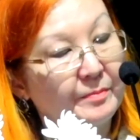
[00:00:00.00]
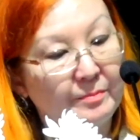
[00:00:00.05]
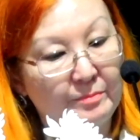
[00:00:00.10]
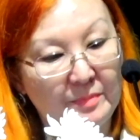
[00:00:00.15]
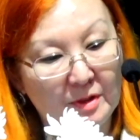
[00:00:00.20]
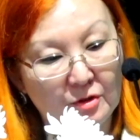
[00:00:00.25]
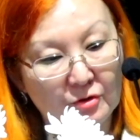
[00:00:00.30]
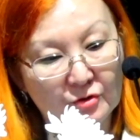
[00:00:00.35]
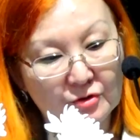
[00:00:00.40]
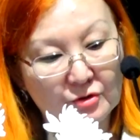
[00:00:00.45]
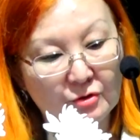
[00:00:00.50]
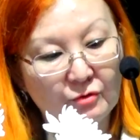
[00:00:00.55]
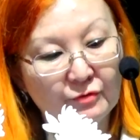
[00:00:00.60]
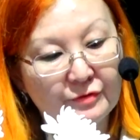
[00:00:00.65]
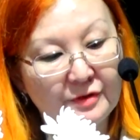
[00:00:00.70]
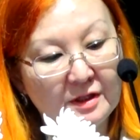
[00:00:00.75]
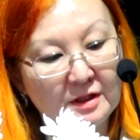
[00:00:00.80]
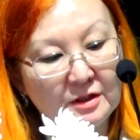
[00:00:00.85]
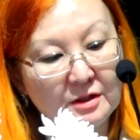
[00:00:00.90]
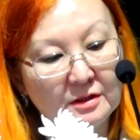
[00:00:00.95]
because
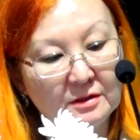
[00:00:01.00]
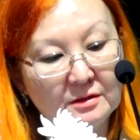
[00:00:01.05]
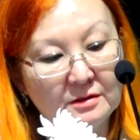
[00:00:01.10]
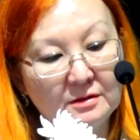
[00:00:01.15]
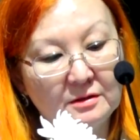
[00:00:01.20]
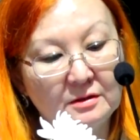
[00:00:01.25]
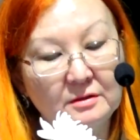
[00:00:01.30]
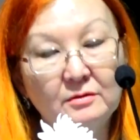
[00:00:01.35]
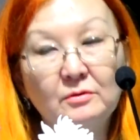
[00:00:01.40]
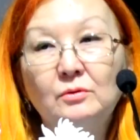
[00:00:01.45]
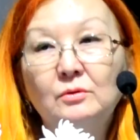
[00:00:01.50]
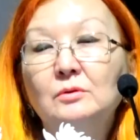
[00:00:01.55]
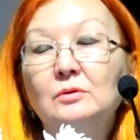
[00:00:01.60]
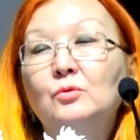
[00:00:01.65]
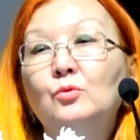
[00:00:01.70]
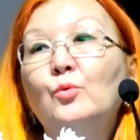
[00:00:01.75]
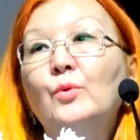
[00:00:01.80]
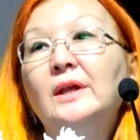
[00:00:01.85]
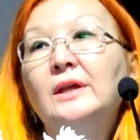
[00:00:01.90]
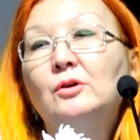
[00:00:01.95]
of the
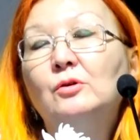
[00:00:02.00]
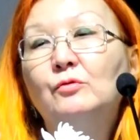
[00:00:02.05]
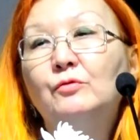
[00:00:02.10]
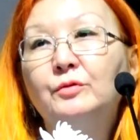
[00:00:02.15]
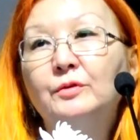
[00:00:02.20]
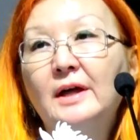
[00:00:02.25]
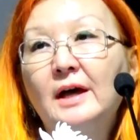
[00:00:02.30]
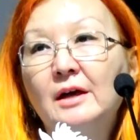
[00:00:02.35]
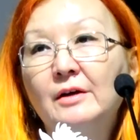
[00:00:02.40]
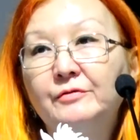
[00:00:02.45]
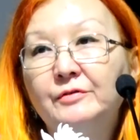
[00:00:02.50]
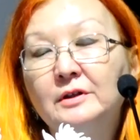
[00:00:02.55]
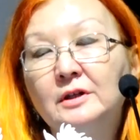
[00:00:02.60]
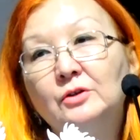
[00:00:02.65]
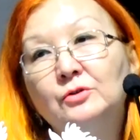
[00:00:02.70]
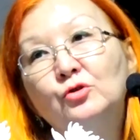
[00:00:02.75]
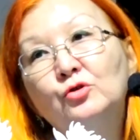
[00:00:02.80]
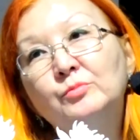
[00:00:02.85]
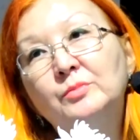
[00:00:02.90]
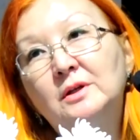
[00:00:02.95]
way of life,
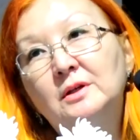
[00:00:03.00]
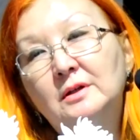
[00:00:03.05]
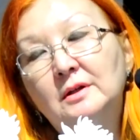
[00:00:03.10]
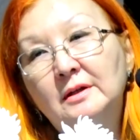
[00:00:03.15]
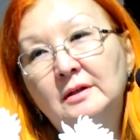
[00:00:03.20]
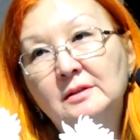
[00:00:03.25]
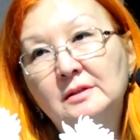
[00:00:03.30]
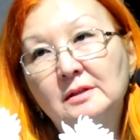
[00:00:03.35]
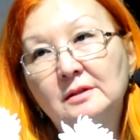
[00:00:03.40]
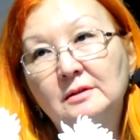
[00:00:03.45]
economic and